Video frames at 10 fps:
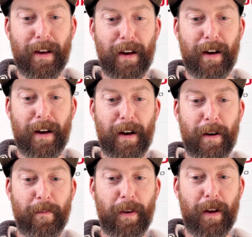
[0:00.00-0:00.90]

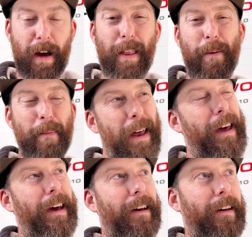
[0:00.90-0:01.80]
At the
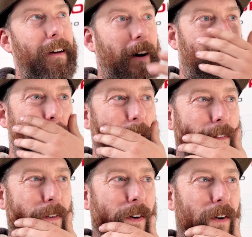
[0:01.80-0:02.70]
minute, I think
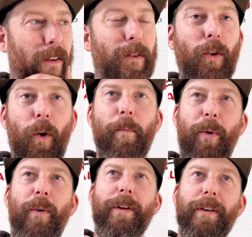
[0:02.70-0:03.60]
I've got
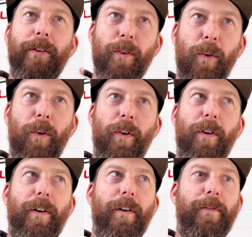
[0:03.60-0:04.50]

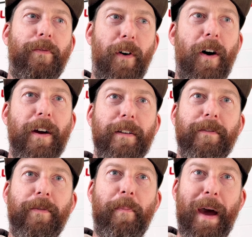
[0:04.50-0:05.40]
0.05
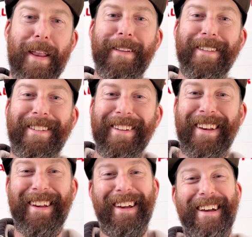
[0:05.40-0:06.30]
pence
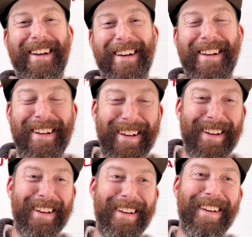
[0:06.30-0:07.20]

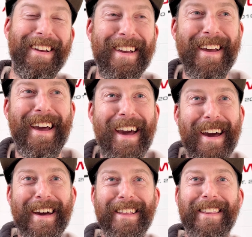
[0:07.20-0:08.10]

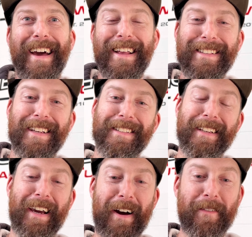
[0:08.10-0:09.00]
in the AdSense
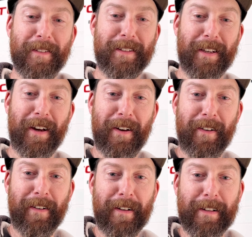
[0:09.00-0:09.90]
account.
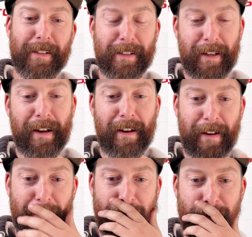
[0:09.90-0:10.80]
So
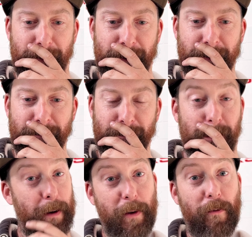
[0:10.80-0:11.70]
yeah,
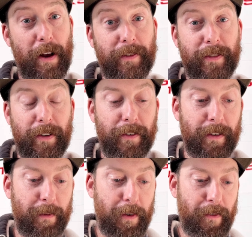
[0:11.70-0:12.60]
gonna be rich soon,
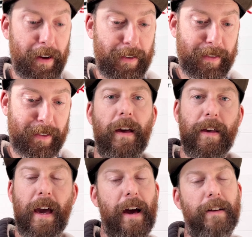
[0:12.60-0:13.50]
gonna be rich.
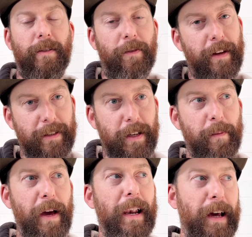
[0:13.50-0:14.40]
Yeah, so I think it's gonna
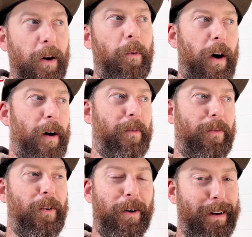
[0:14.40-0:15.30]
be a little while
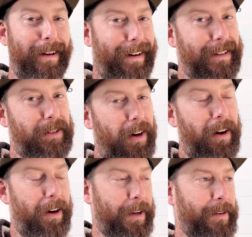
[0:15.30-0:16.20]
before I start
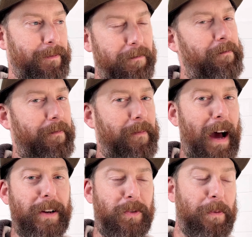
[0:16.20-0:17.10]
earning
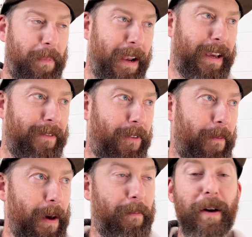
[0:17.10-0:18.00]
actual money
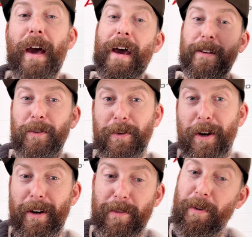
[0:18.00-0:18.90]
from it. But yeah, it's all
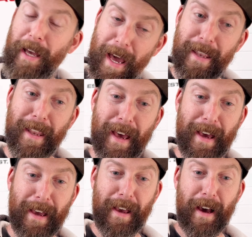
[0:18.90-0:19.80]
good, we're getting
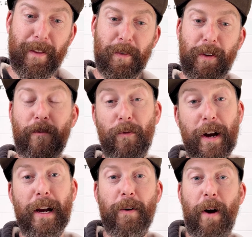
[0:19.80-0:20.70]
there. I think we've done
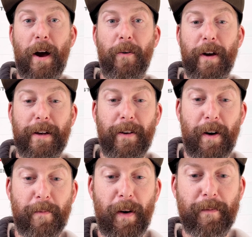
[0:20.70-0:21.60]
really well in
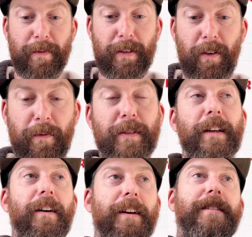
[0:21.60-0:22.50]
9 months, and
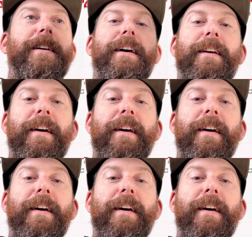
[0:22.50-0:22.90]
obviously, like I say,